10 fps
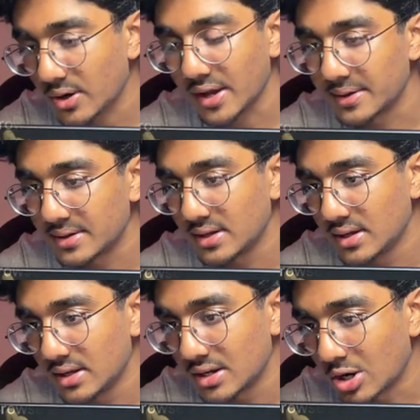Okay,
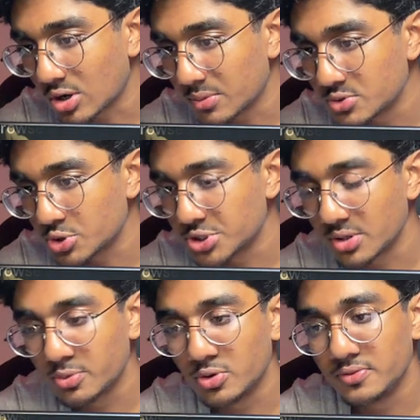now comes social
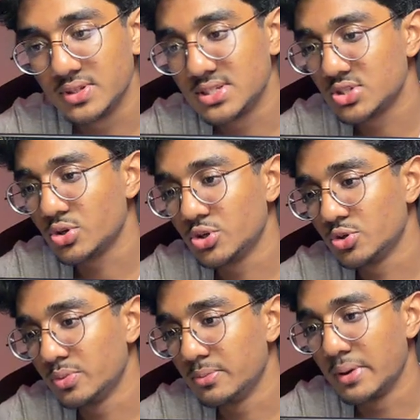proof. This is going to
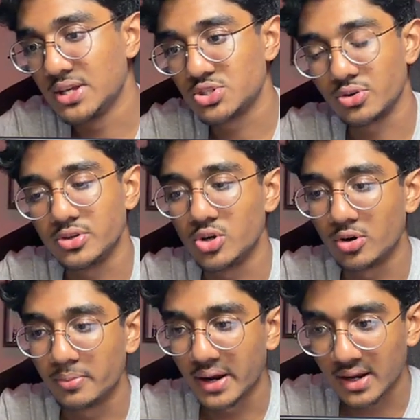be based on
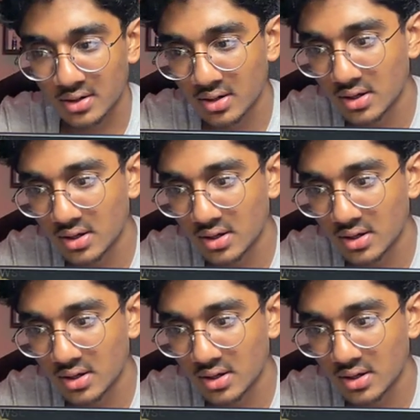your brand.